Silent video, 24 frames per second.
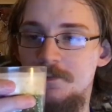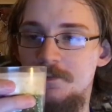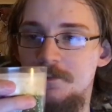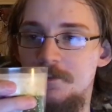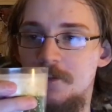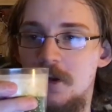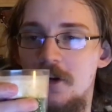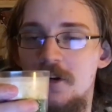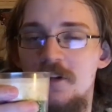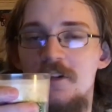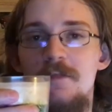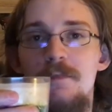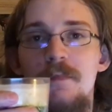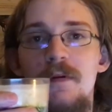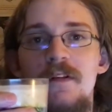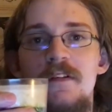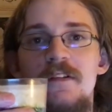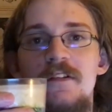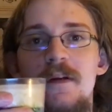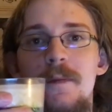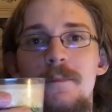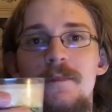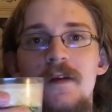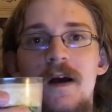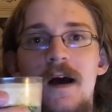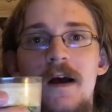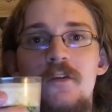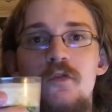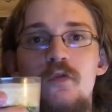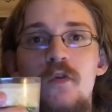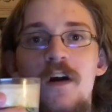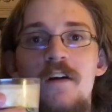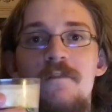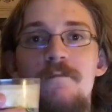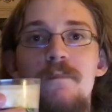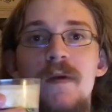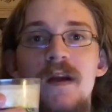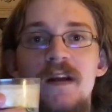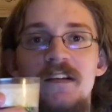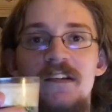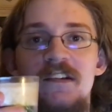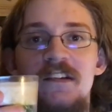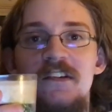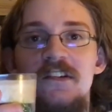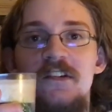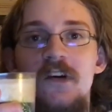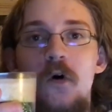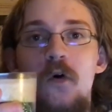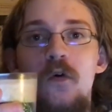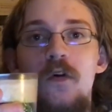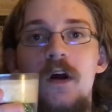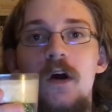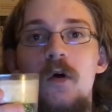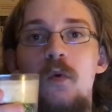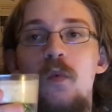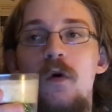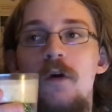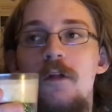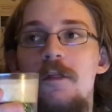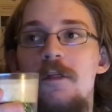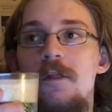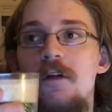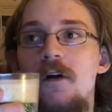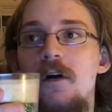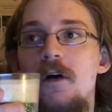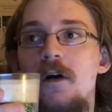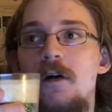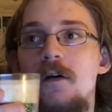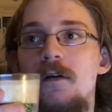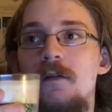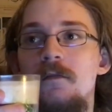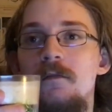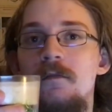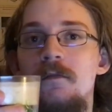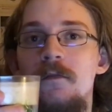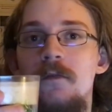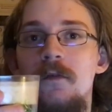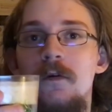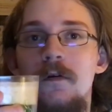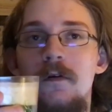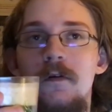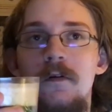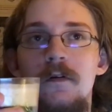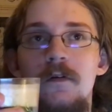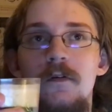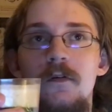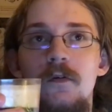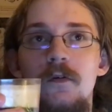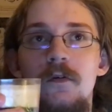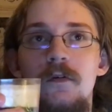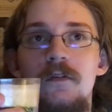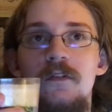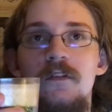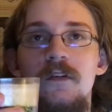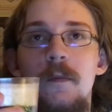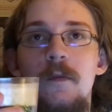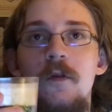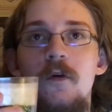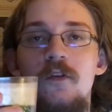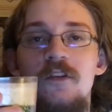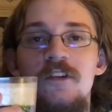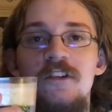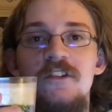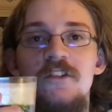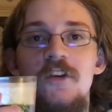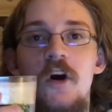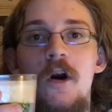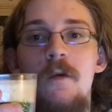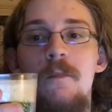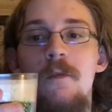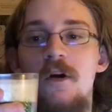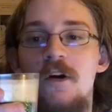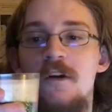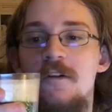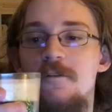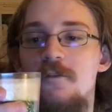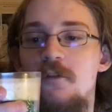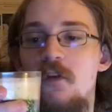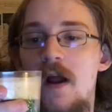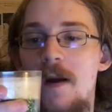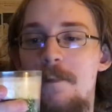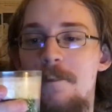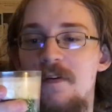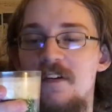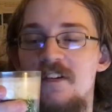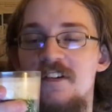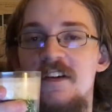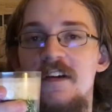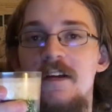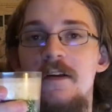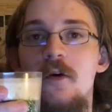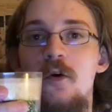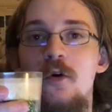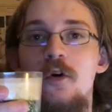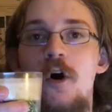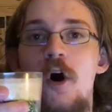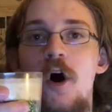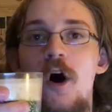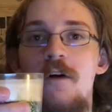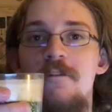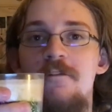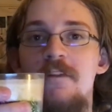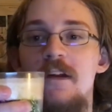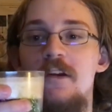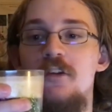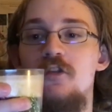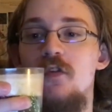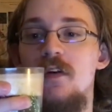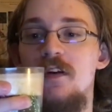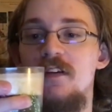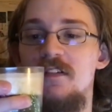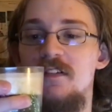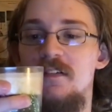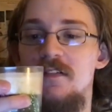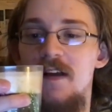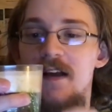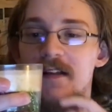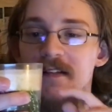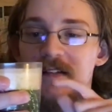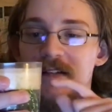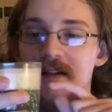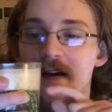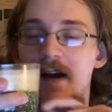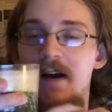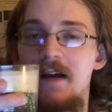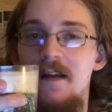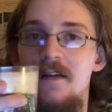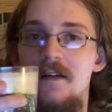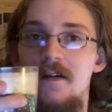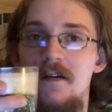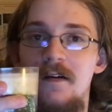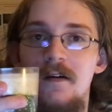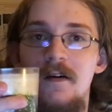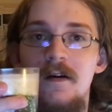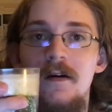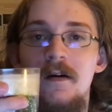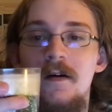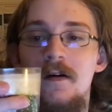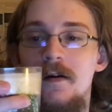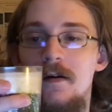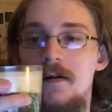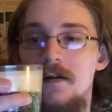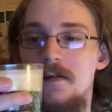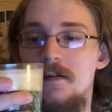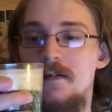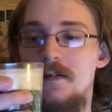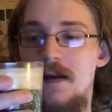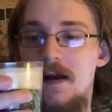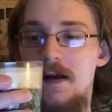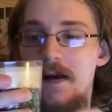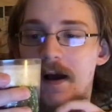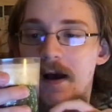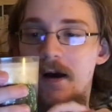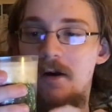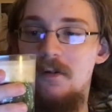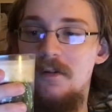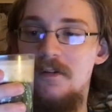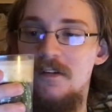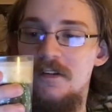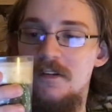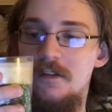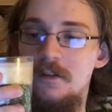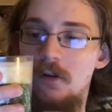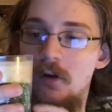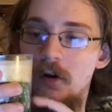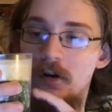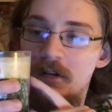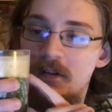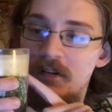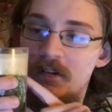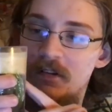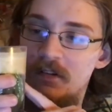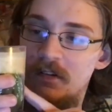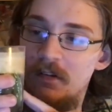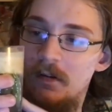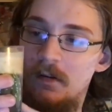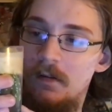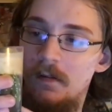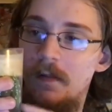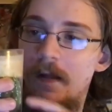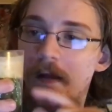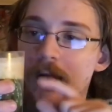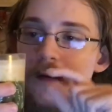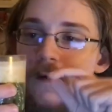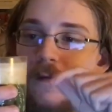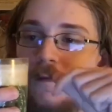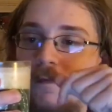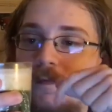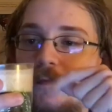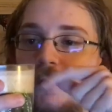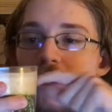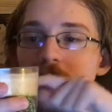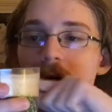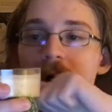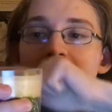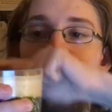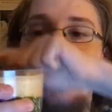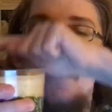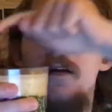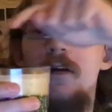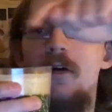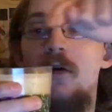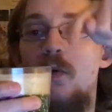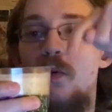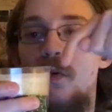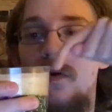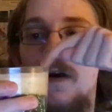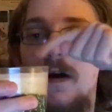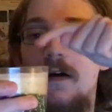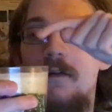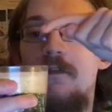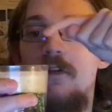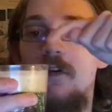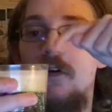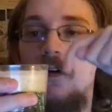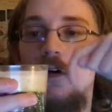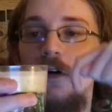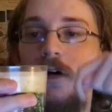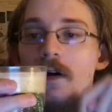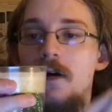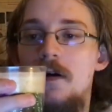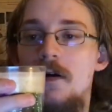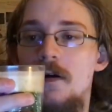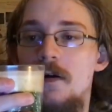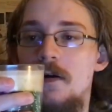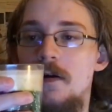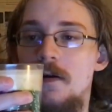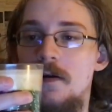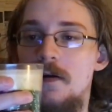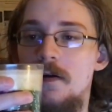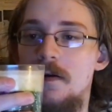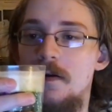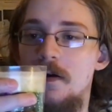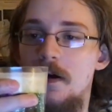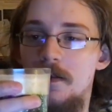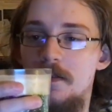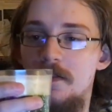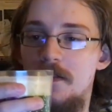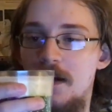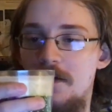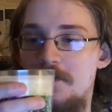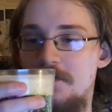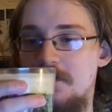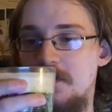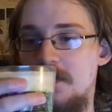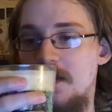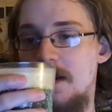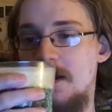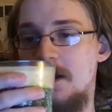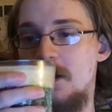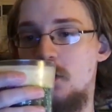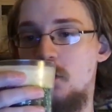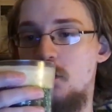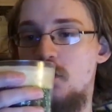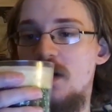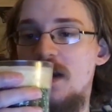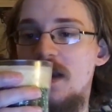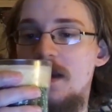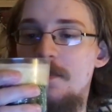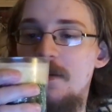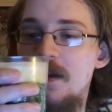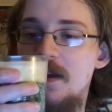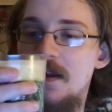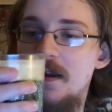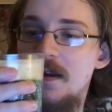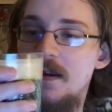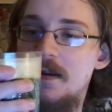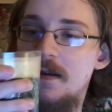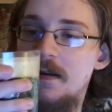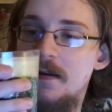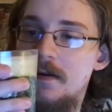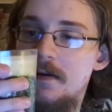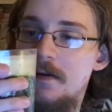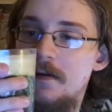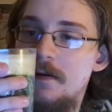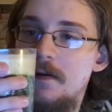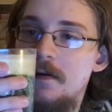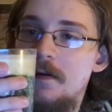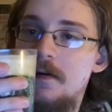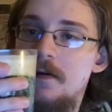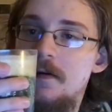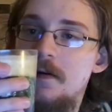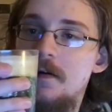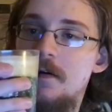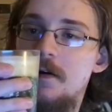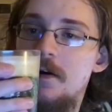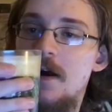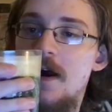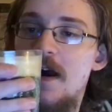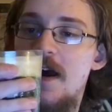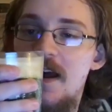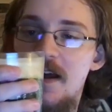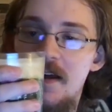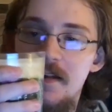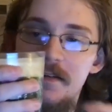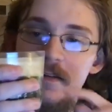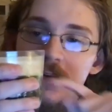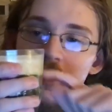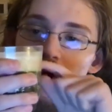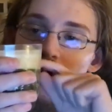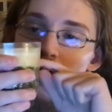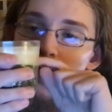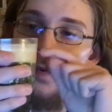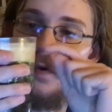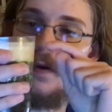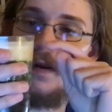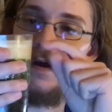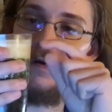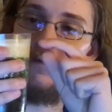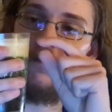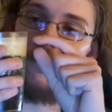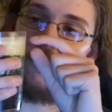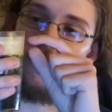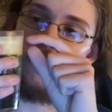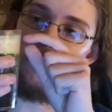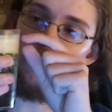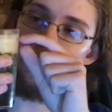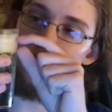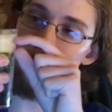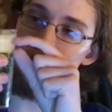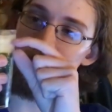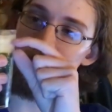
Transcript: There's been some times where I've mixed soda with some of those Starbucks Frappuccino coffee drinks, and that's kind of how this looks, like the head or whatever. Definitely a creamy head or whatever.